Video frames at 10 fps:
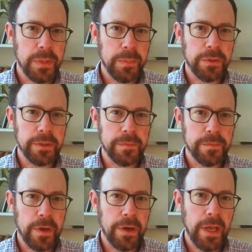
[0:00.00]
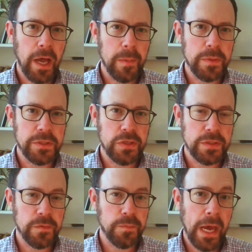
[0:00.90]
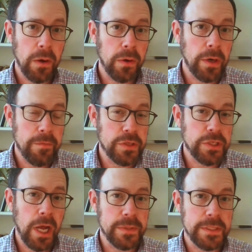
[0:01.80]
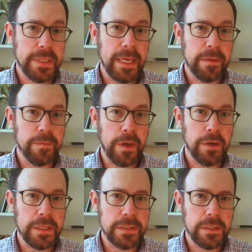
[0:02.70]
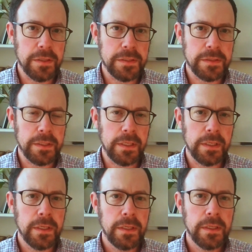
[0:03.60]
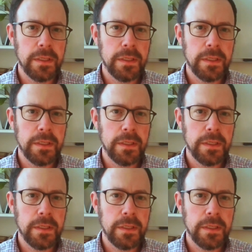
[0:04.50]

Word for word: people in very high positions of power have a job to take very seriously.